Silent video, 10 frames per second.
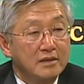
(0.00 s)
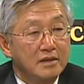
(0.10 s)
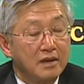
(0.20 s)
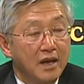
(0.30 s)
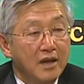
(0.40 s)

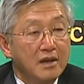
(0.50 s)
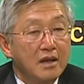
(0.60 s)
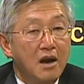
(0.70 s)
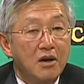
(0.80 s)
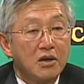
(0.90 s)
Okay,
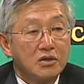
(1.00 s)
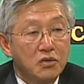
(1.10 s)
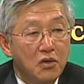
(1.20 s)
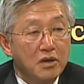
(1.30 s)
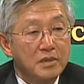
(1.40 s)
our
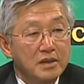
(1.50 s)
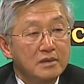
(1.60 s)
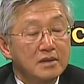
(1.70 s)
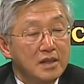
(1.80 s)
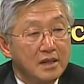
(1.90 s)

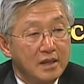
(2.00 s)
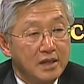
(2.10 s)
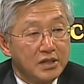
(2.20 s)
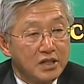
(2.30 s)
tournament is